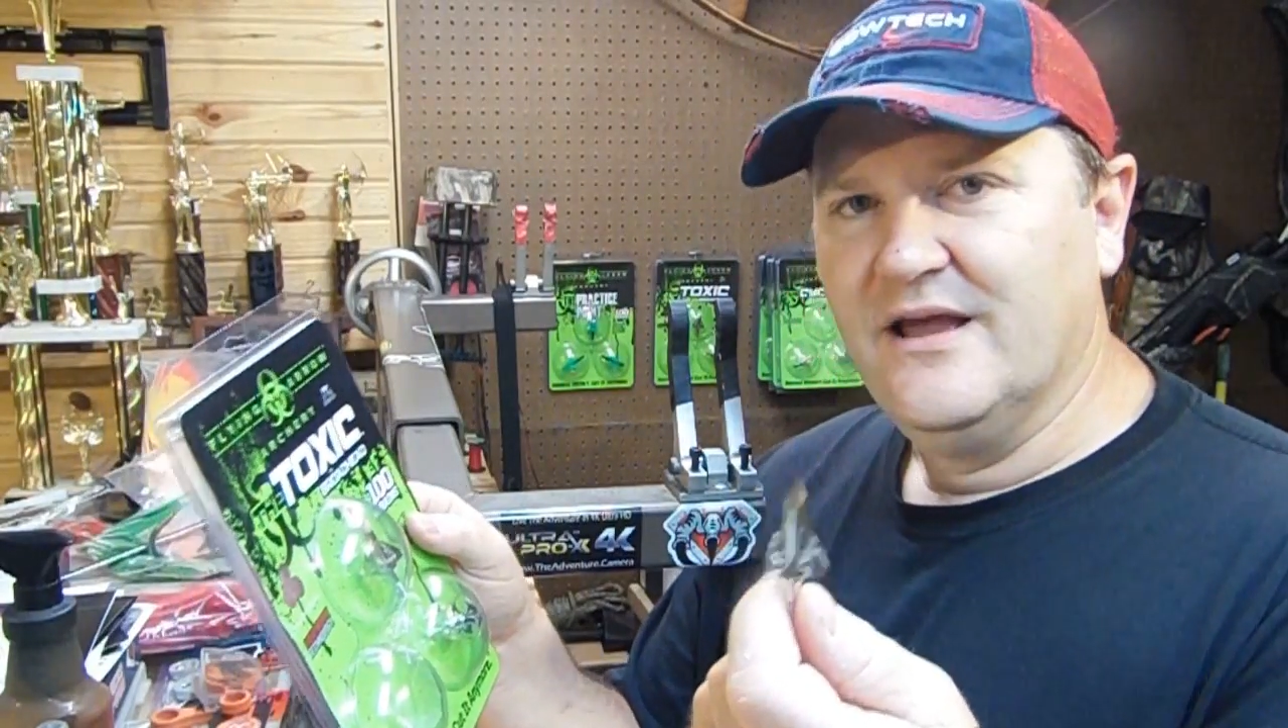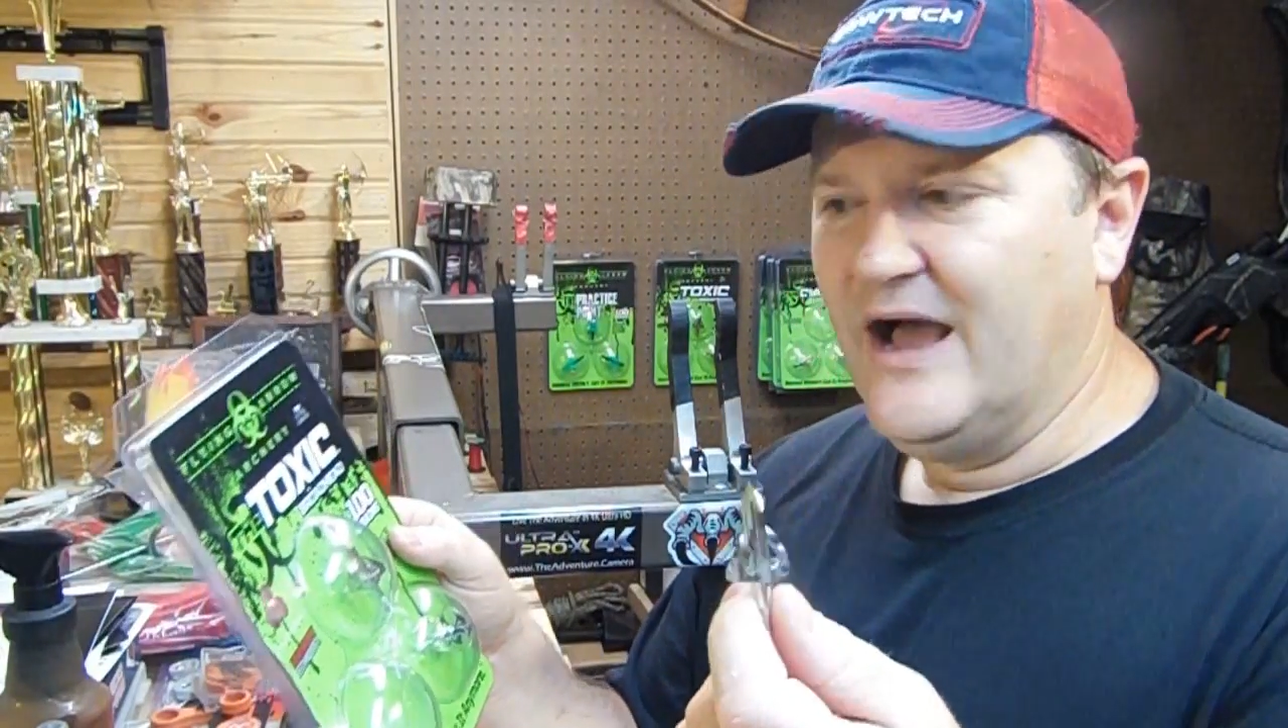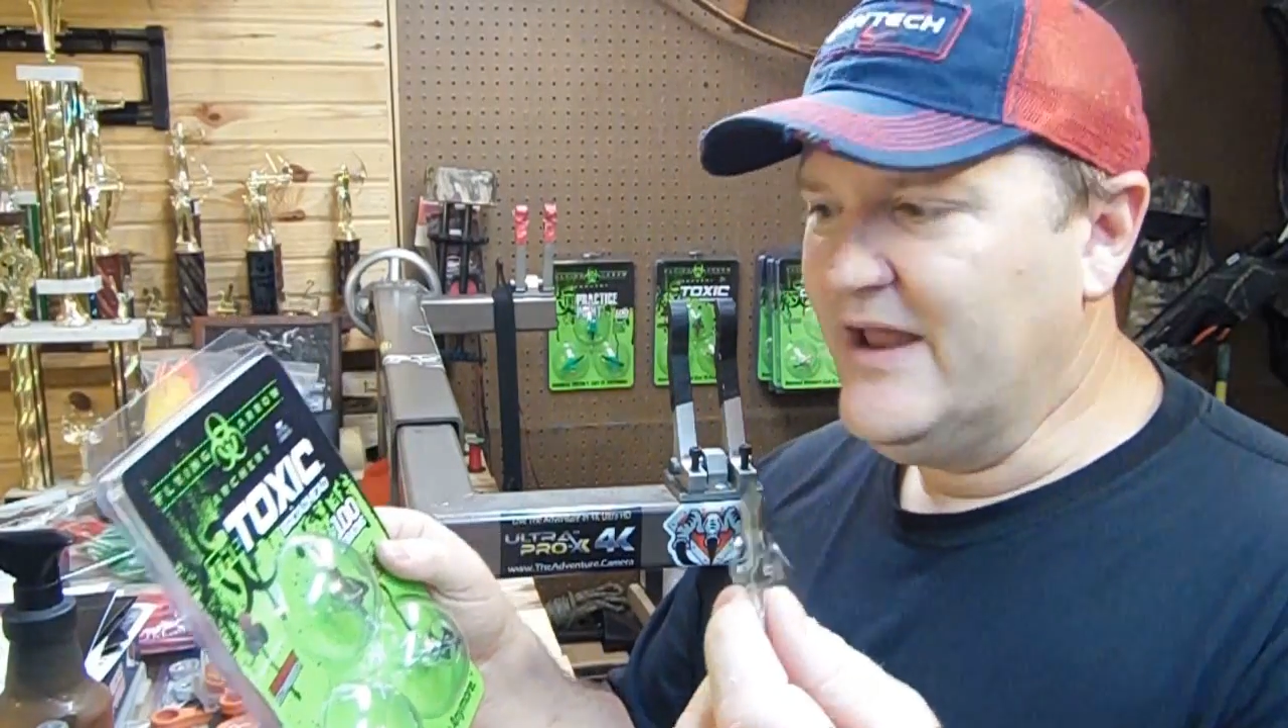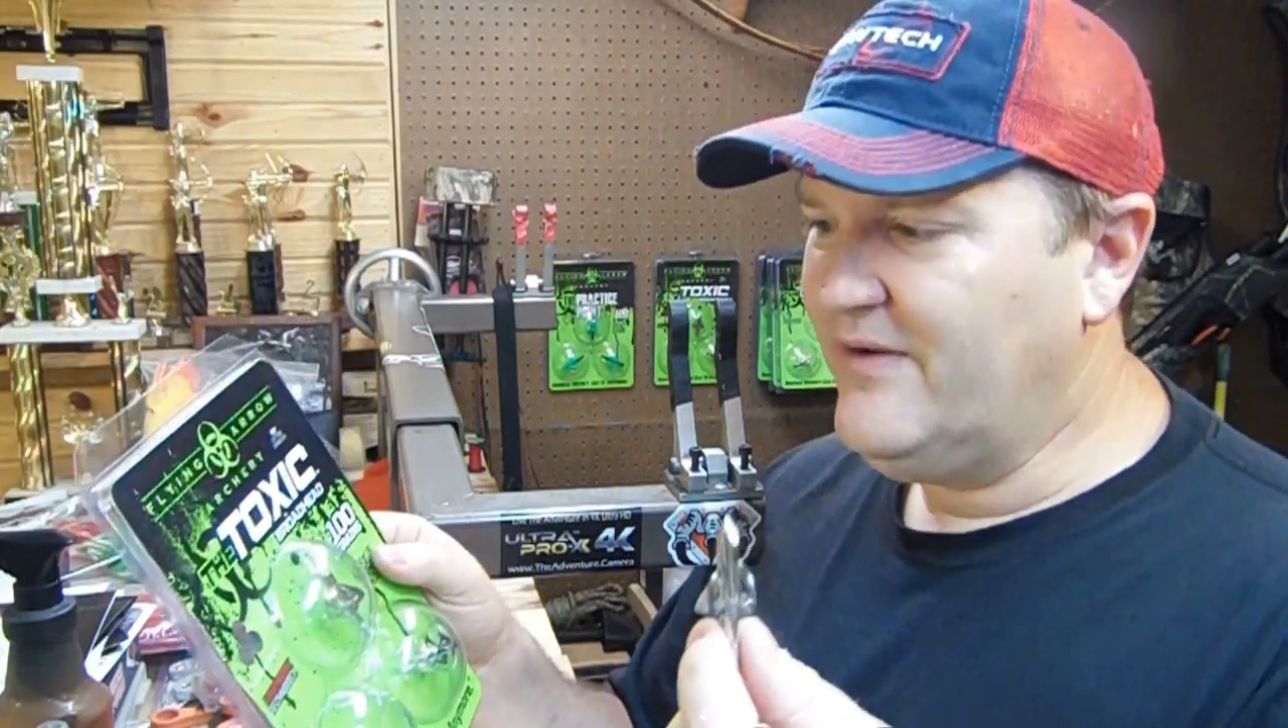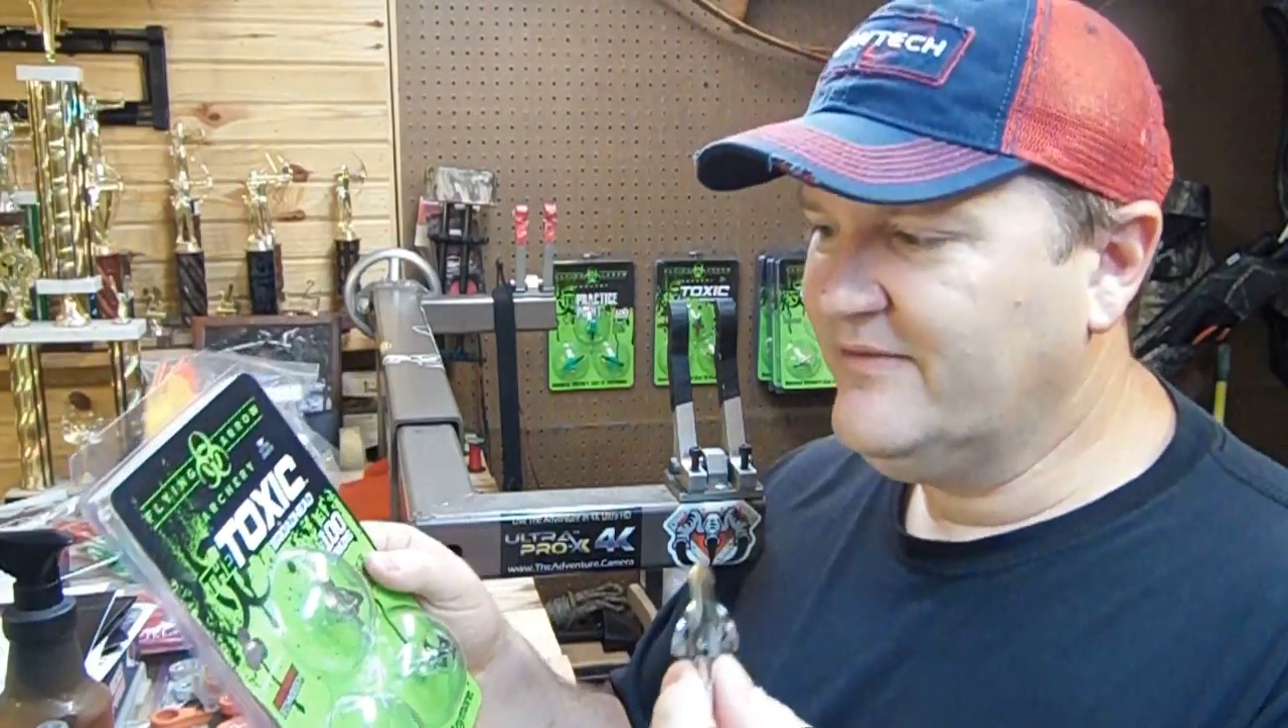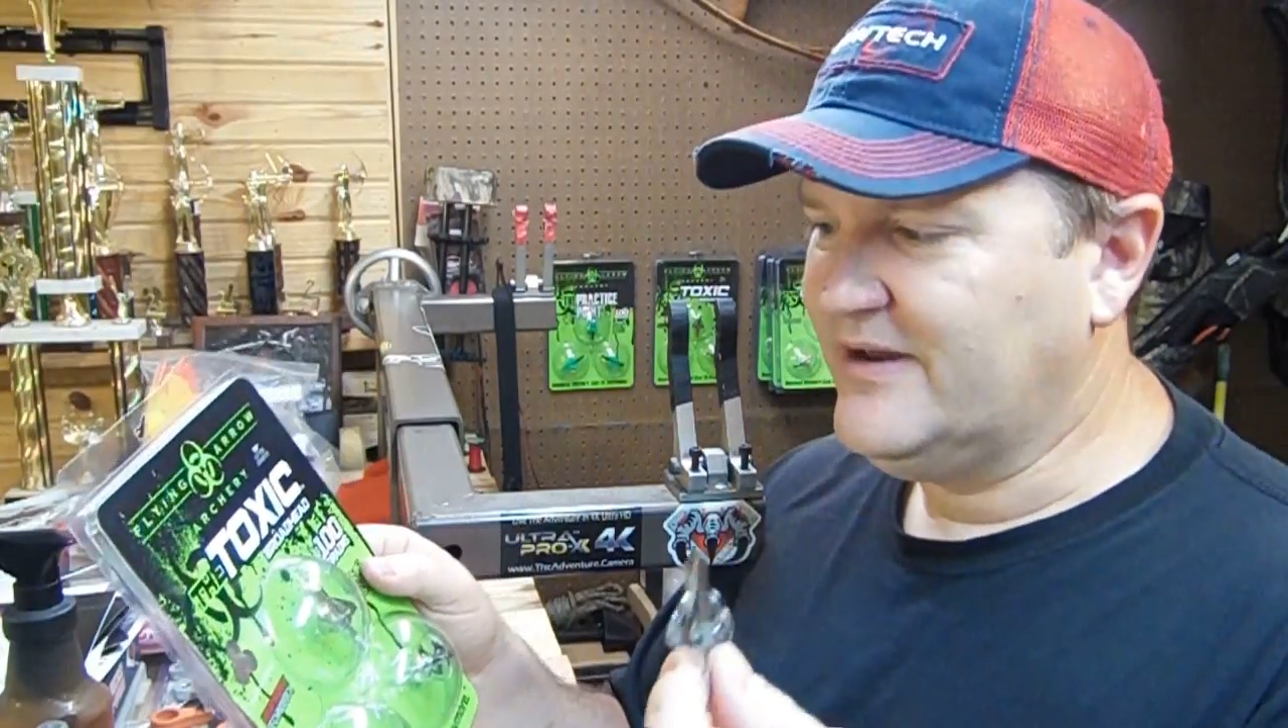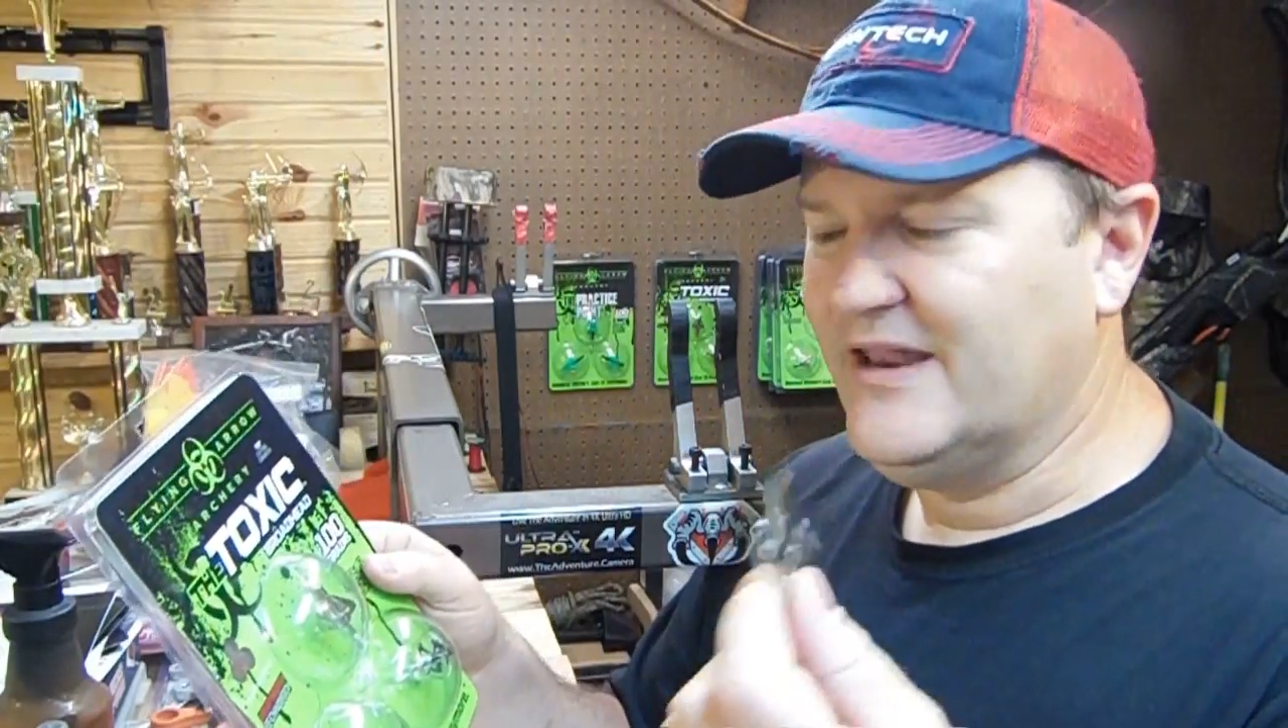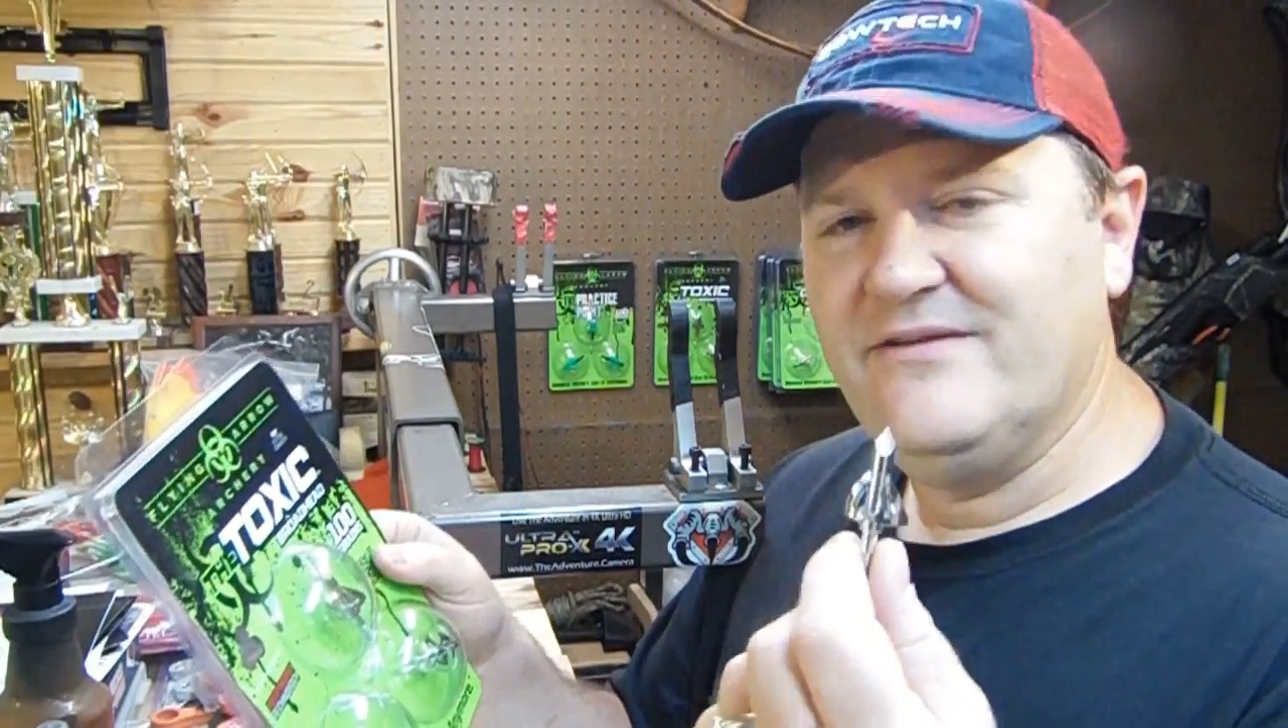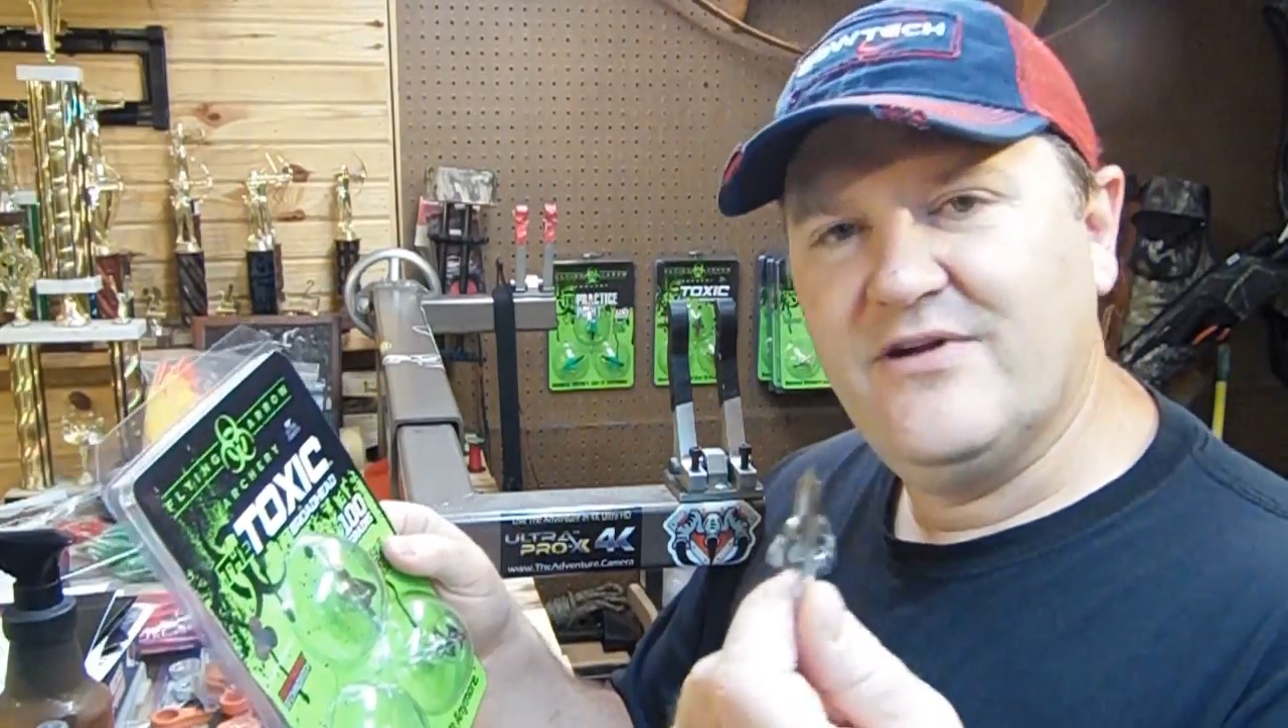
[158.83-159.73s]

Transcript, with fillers: I don't have to leave